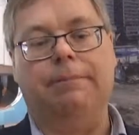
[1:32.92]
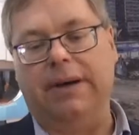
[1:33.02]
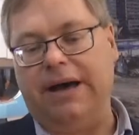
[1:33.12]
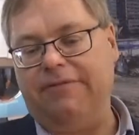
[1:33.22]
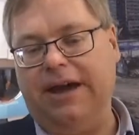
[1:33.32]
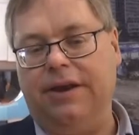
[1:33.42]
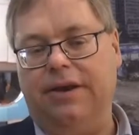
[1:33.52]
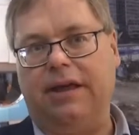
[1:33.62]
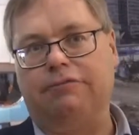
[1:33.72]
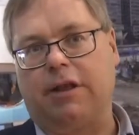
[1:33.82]
By
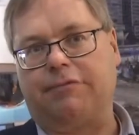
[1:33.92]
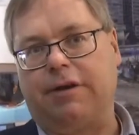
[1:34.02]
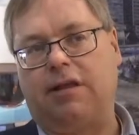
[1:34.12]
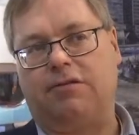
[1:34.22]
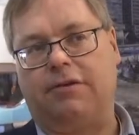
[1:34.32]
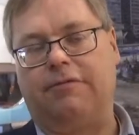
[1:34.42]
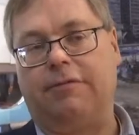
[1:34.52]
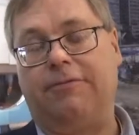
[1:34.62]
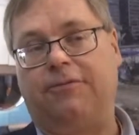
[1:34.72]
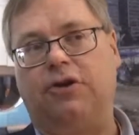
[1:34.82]
then, it was
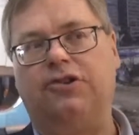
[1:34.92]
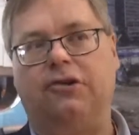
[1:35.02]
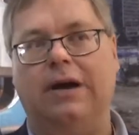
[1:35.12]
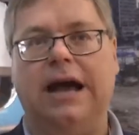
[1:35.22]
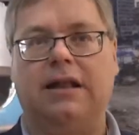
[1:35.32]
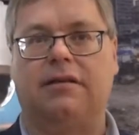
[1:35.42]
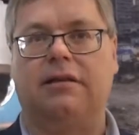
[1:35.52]
referred to as